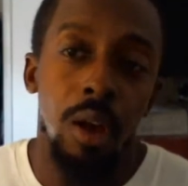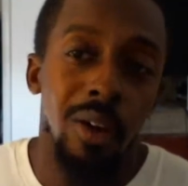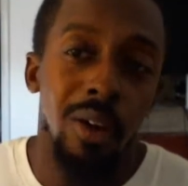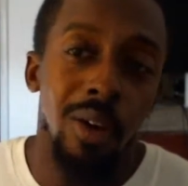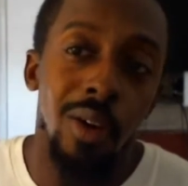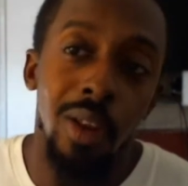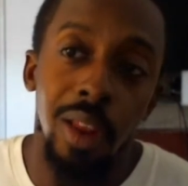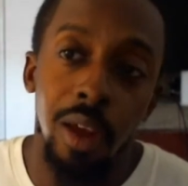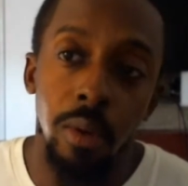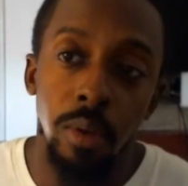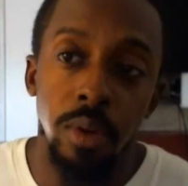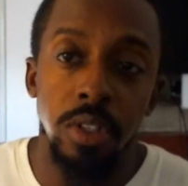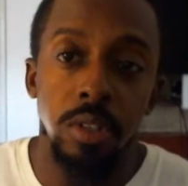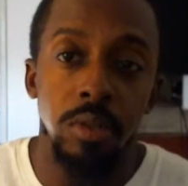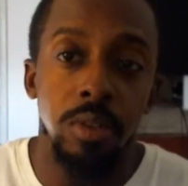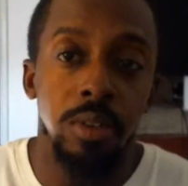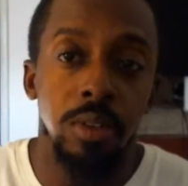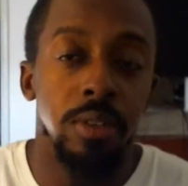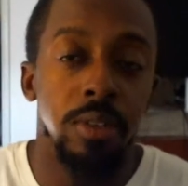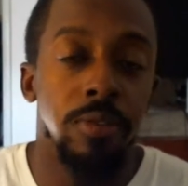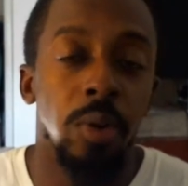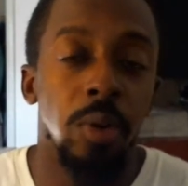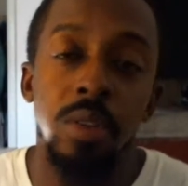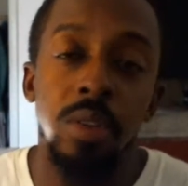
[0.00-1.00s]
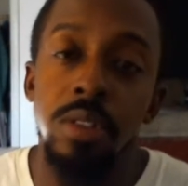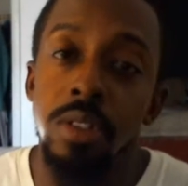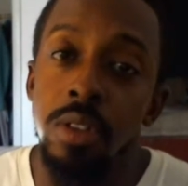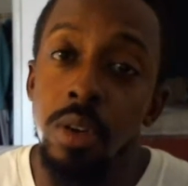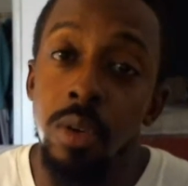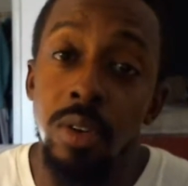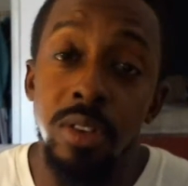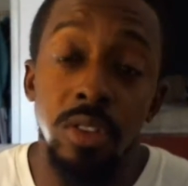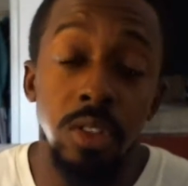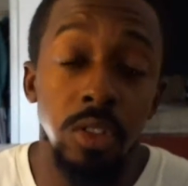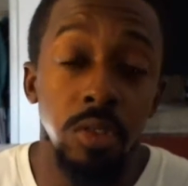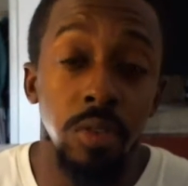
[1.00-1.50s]
All I want you really focusing
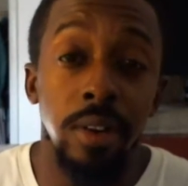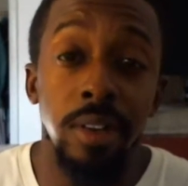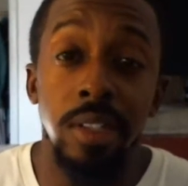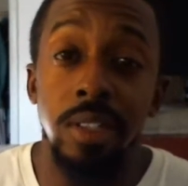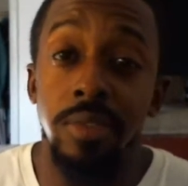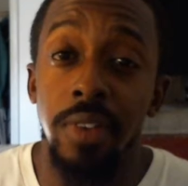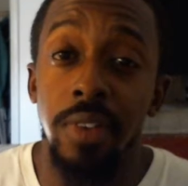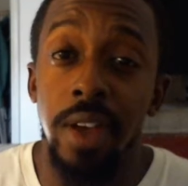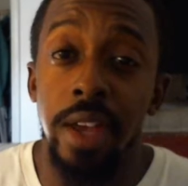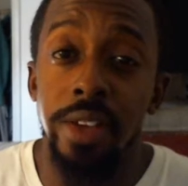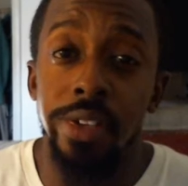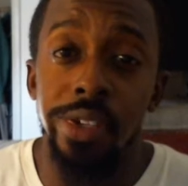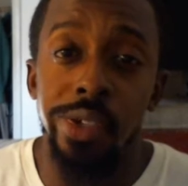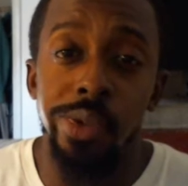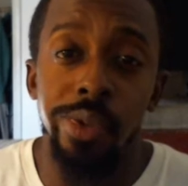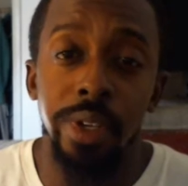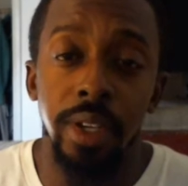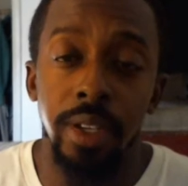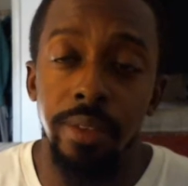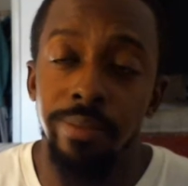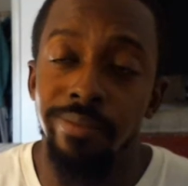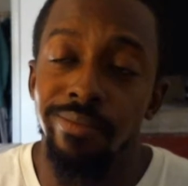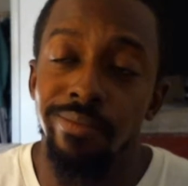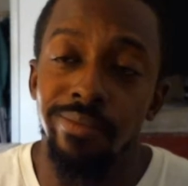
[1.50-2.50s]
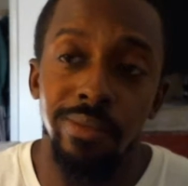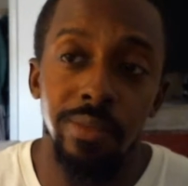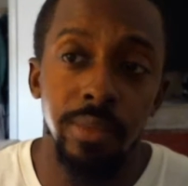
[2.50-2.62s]
on is just run as fast as you can.